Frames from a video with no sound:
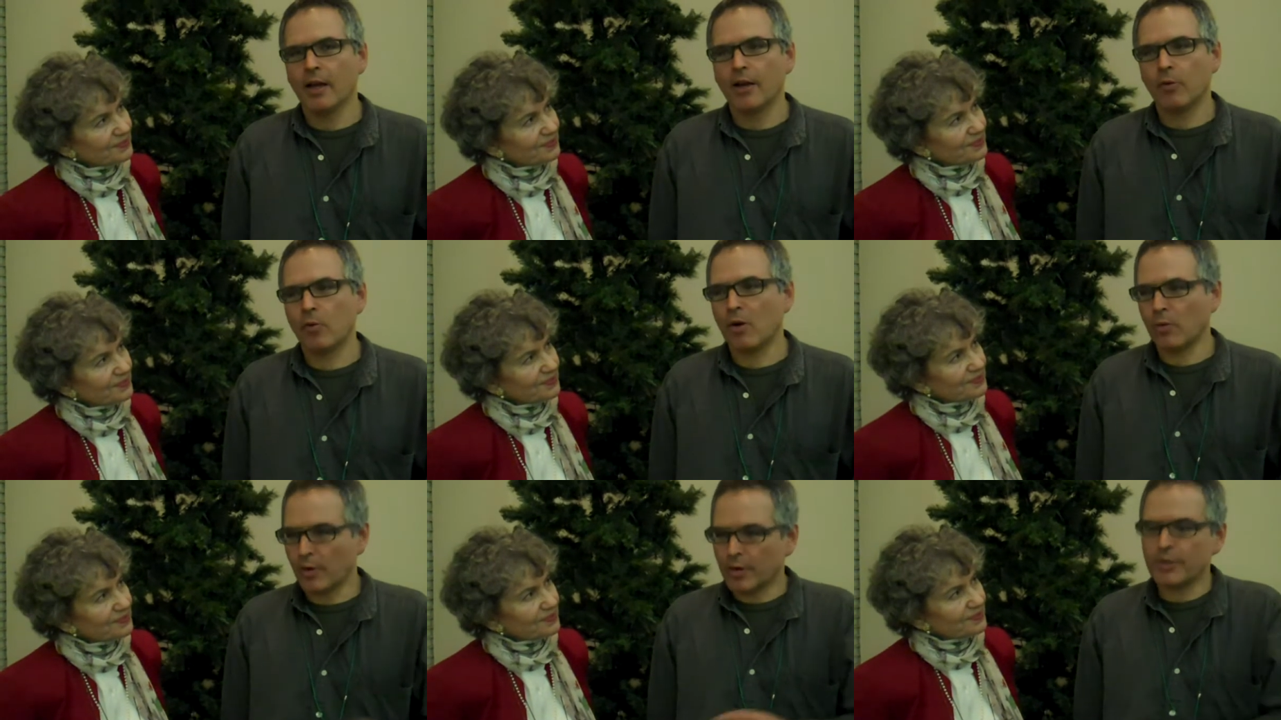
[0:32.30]

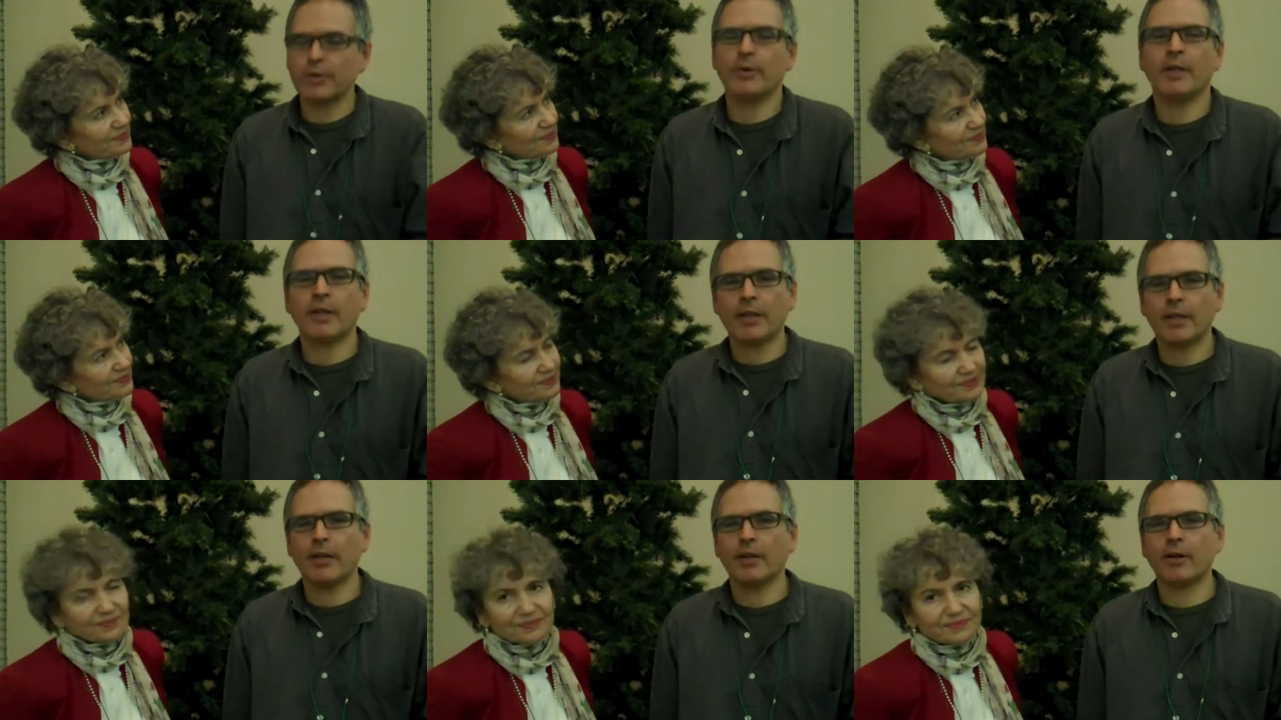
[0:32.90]
Speaker 1: what we're doing
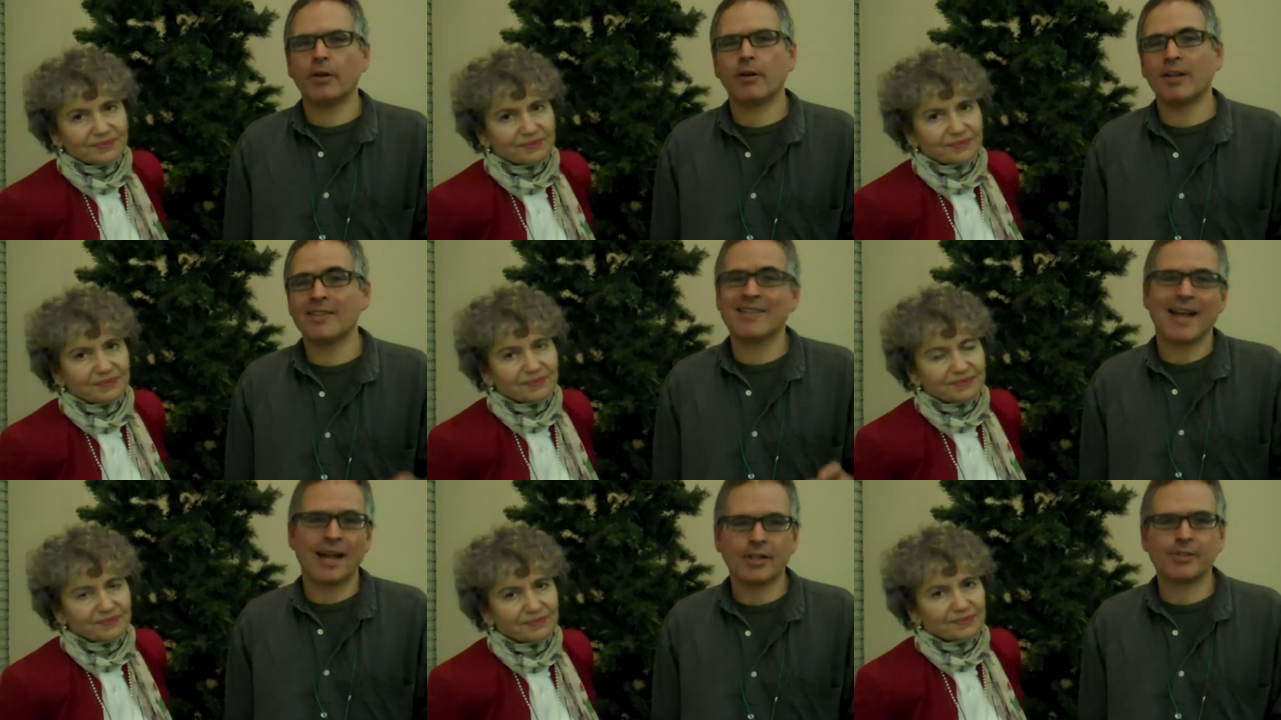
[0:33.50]
here
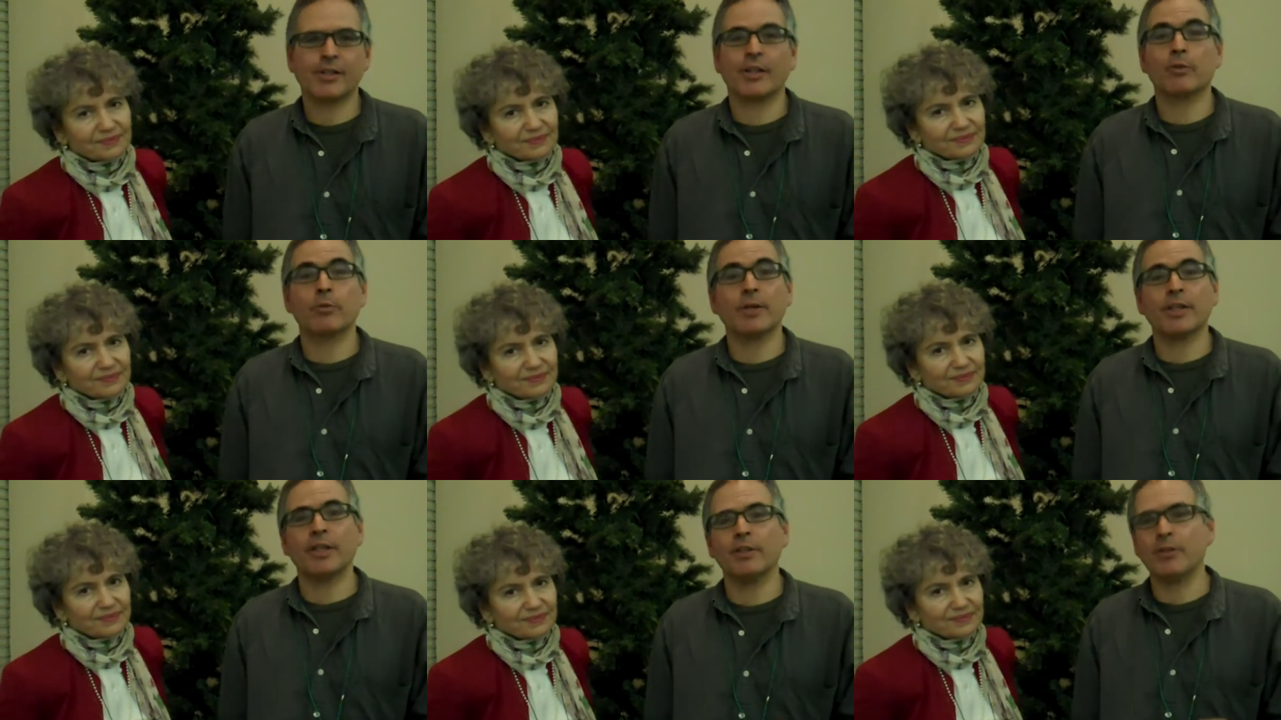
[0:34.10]
is actually a
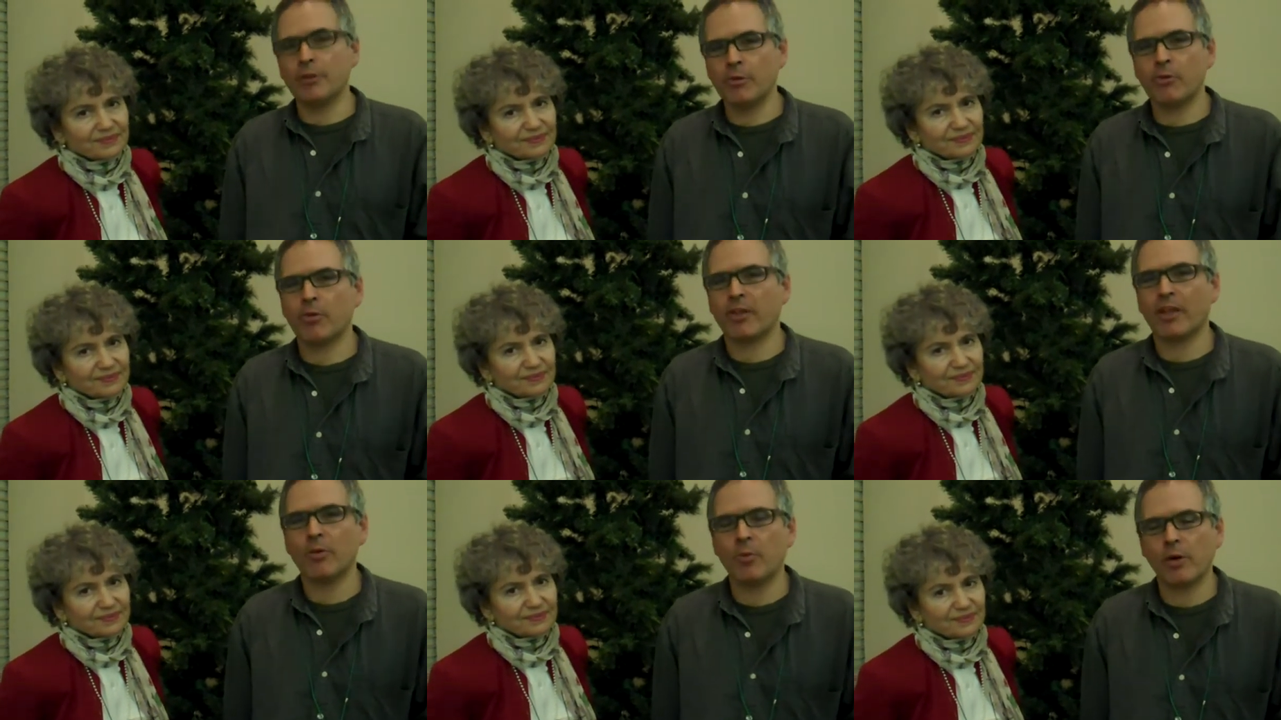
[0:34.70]
really new
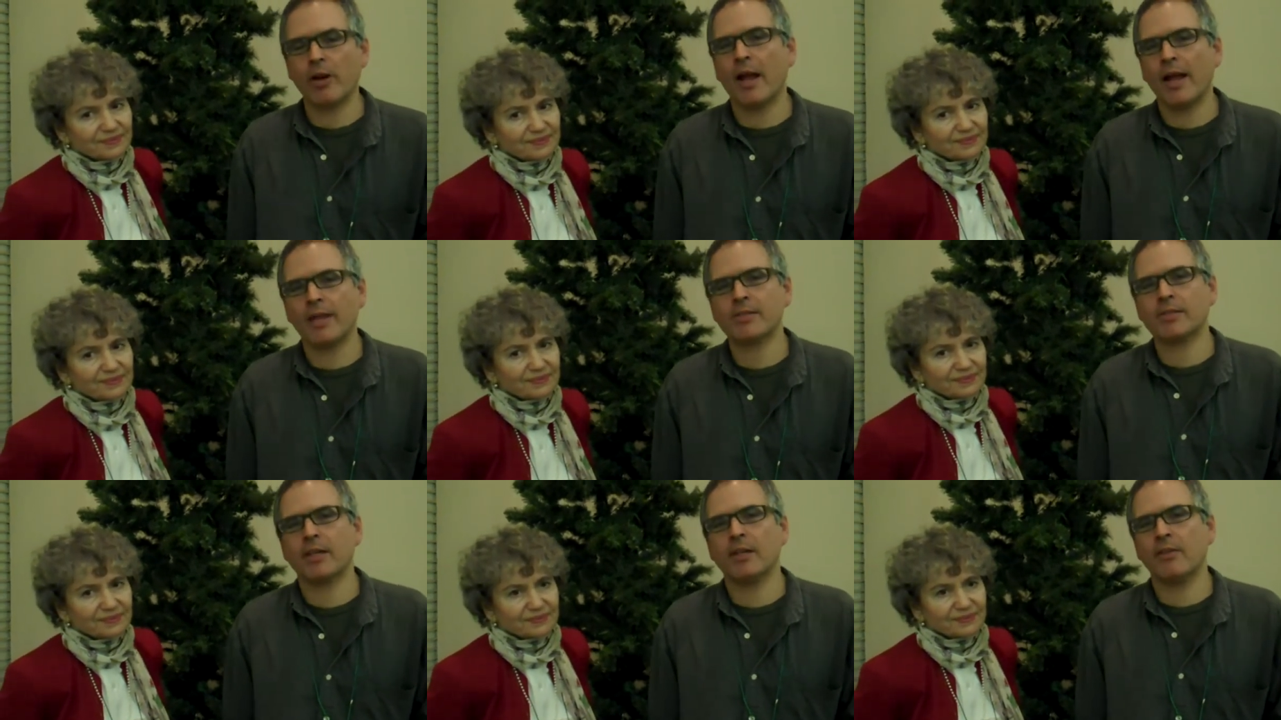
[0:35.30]
thing. We're
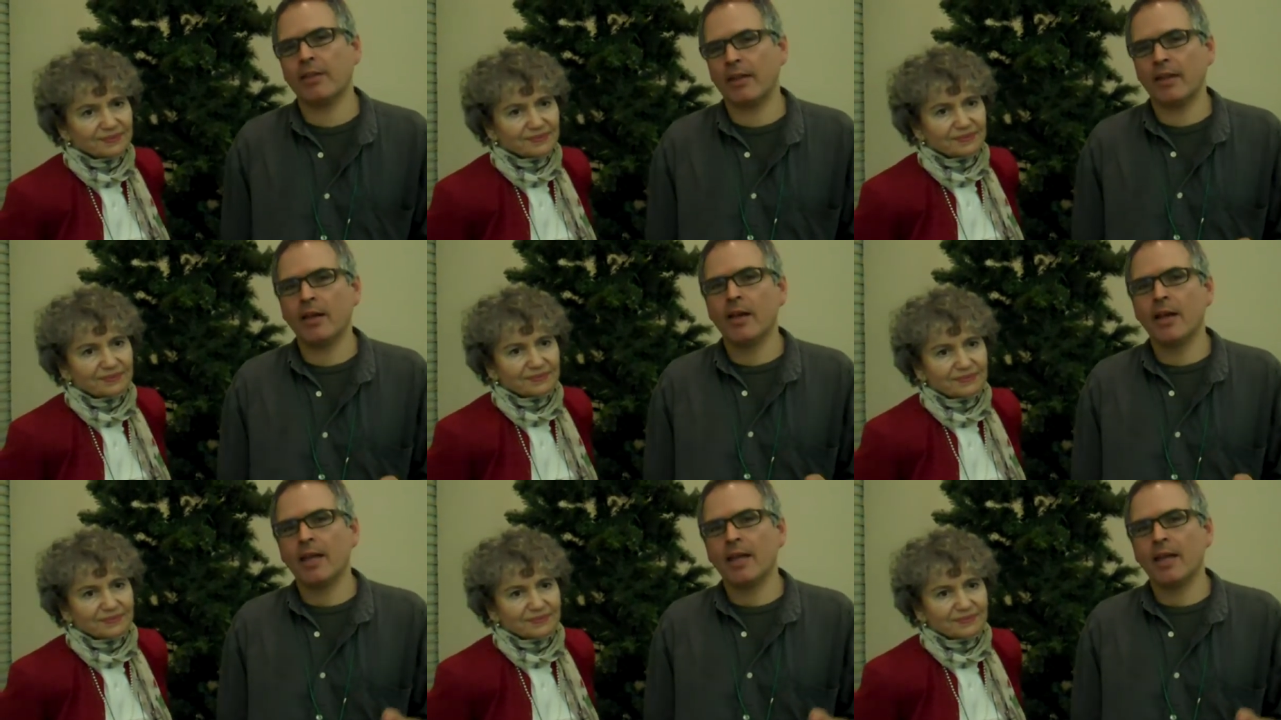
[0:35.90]
asking the